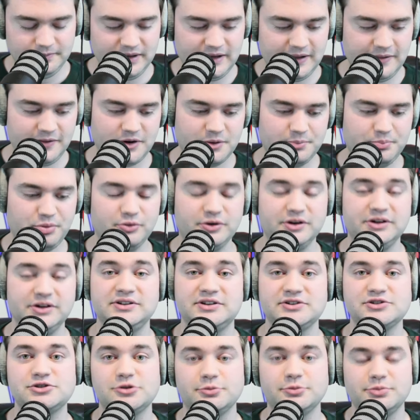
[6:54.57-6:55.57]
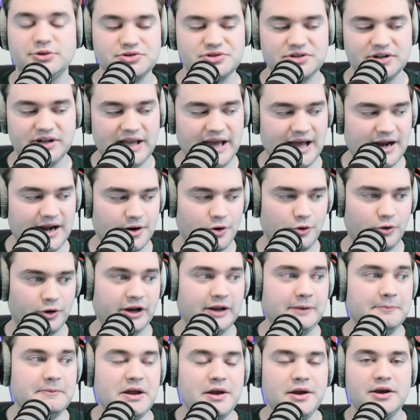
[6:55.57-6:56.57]
in their point distribution
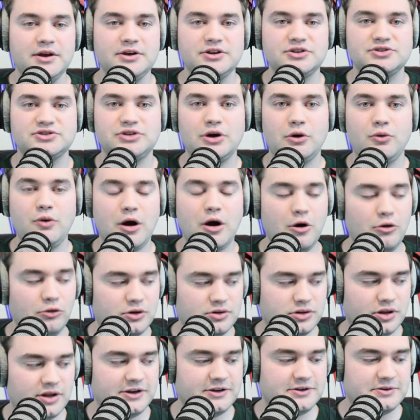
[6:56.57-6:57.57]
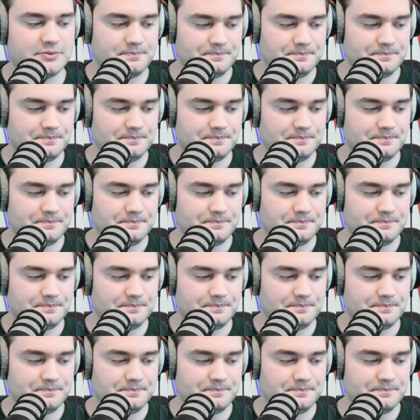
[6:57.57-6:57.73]
category. So Oakland